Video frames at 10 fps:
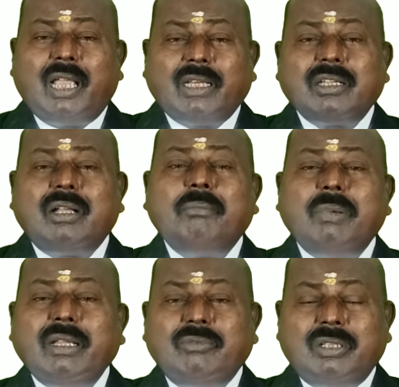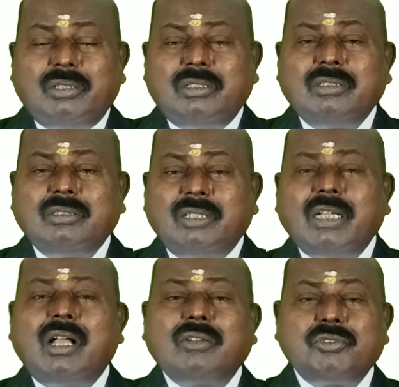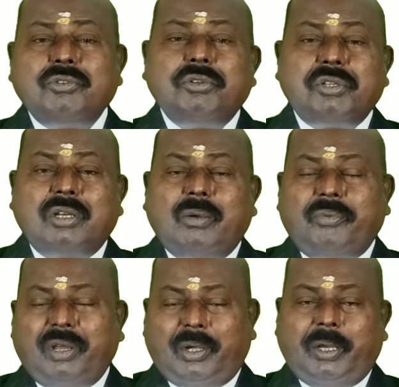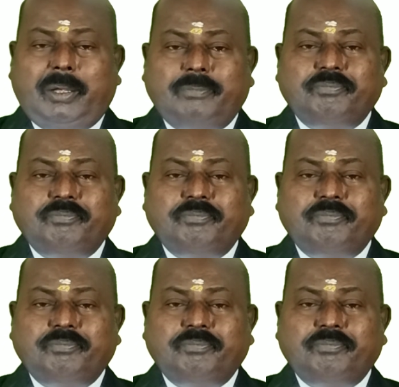and comply with the Constitution of India.